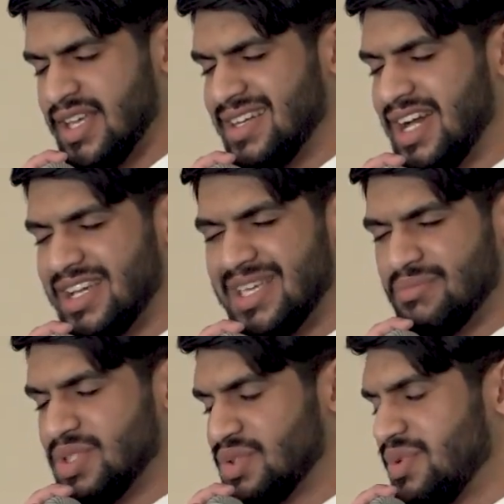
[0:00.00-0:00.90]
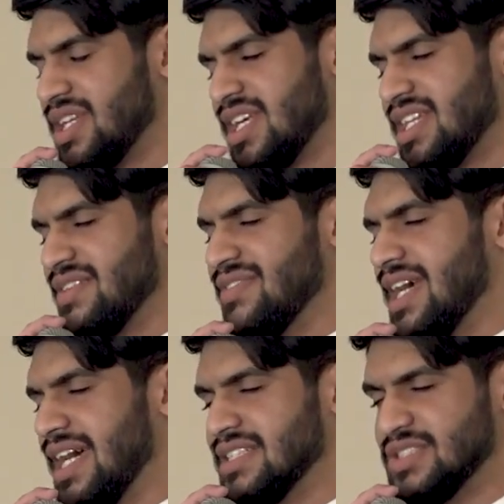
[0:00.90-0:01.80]
Now, in between any of
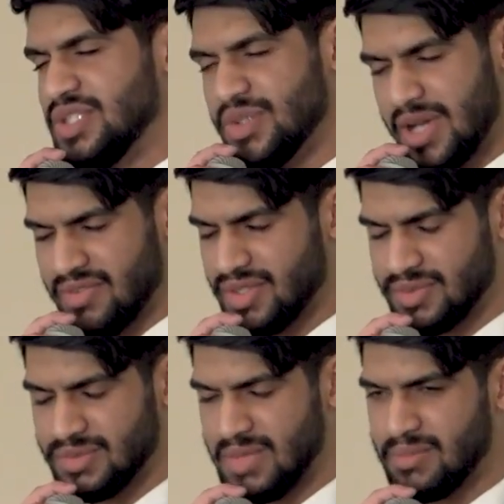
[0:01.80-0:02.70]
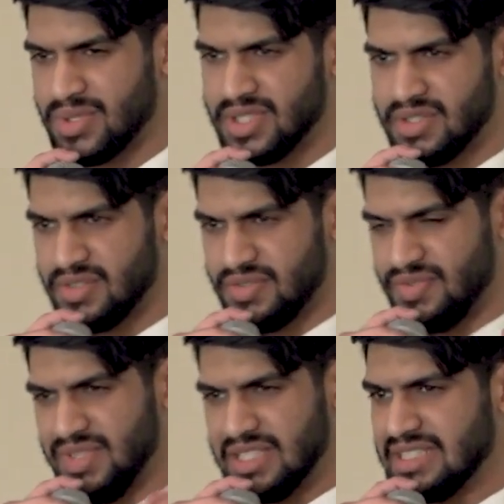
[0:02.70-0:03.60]
that, do you ever remember
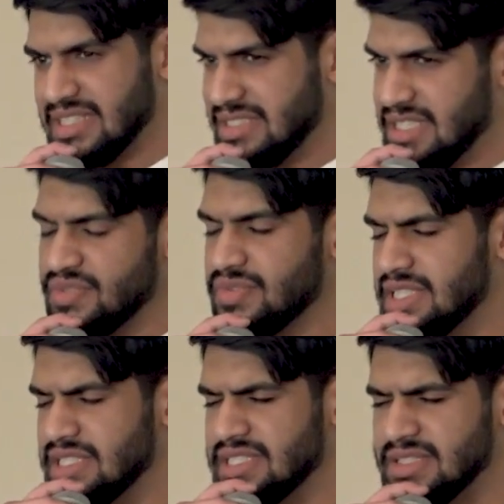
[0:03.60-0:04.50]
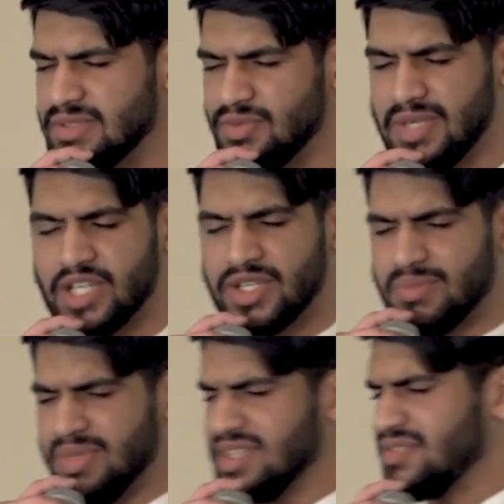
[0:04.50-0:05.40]
feeling different? It could
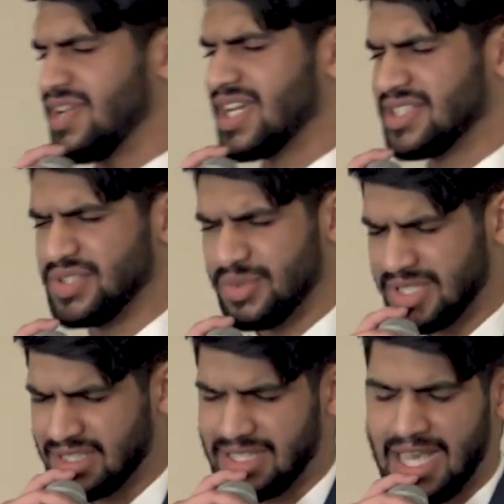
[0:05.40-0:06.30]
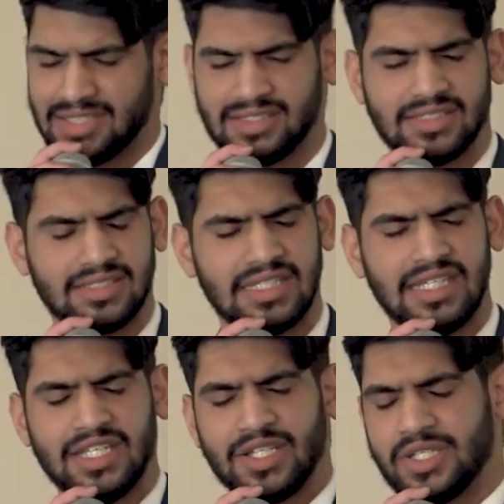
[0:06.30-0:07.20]
have been the fact that you had glasses.
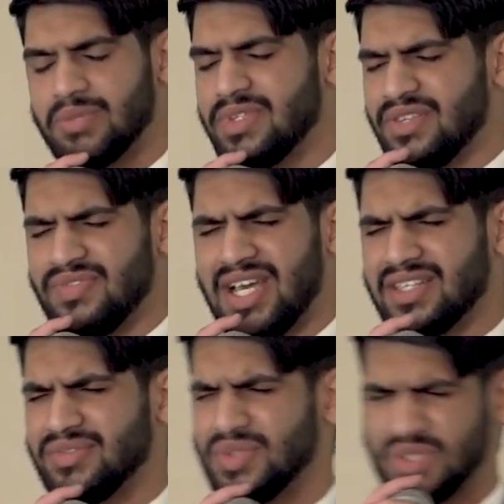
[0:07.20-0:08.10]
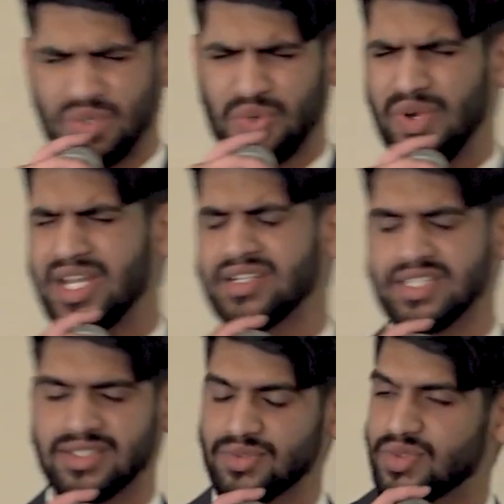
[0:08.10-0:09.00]
Could have been the fact of what you were
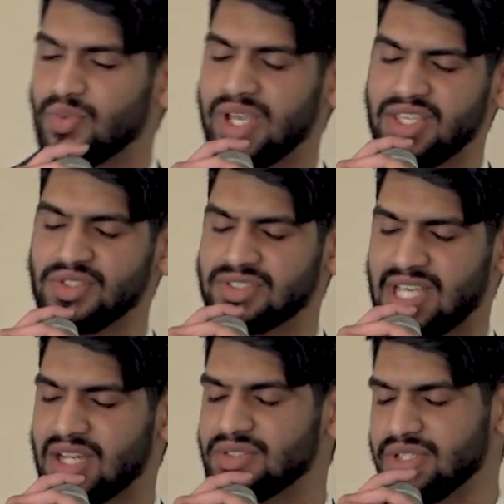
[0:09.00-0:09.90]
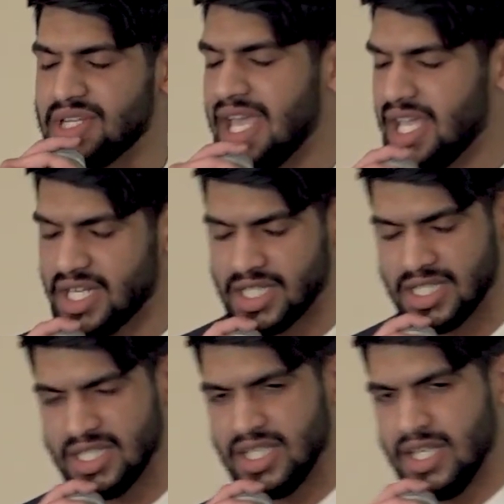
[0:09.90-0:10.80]
wearing, the way you styled your hair.
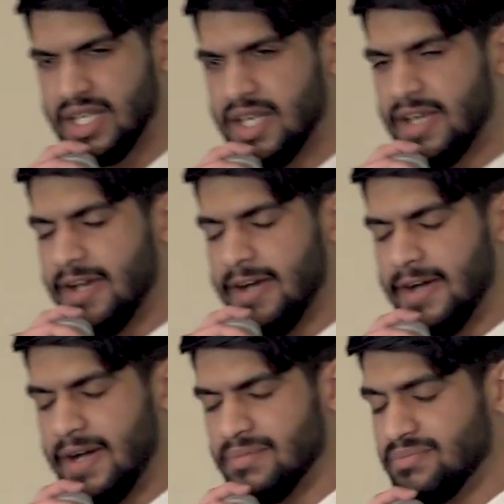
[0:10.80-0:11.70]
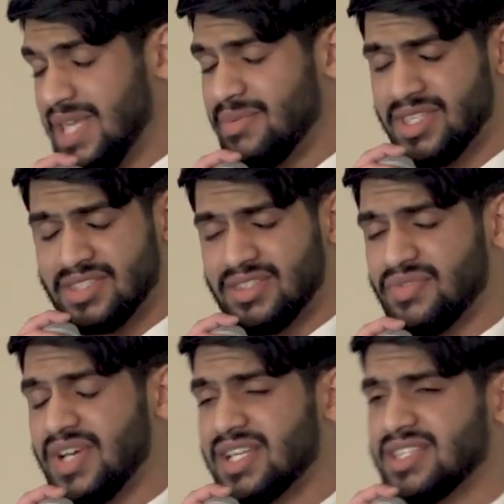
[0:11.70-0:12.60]
Maybe the
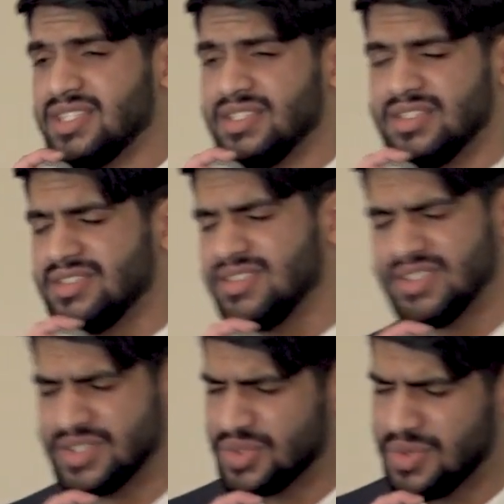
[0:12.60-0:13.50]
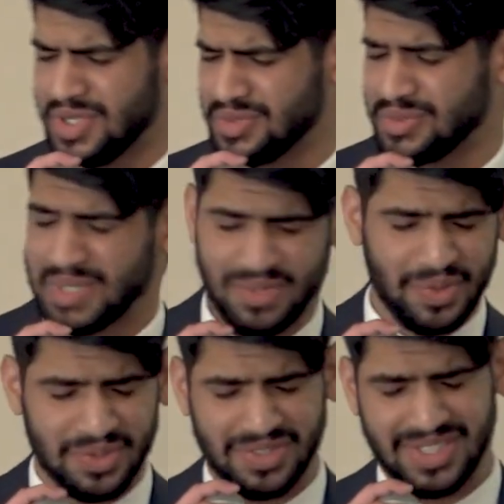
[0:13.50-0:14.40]
fact that your toys were maybe
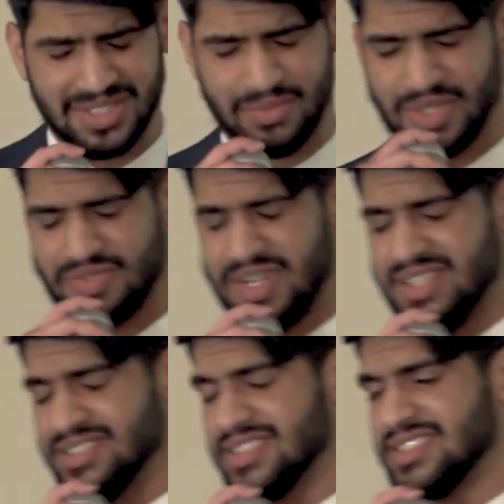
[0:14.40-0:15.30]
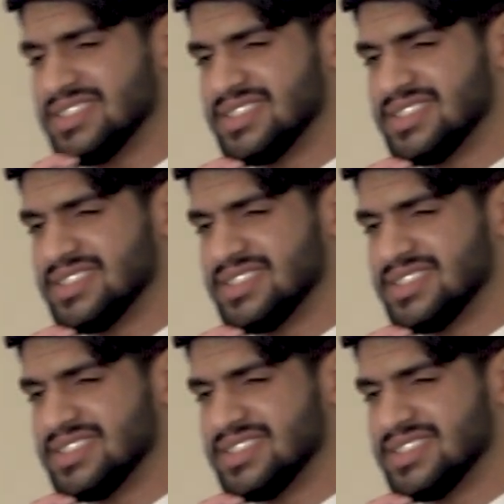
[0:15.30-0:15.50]
older than some of your friends.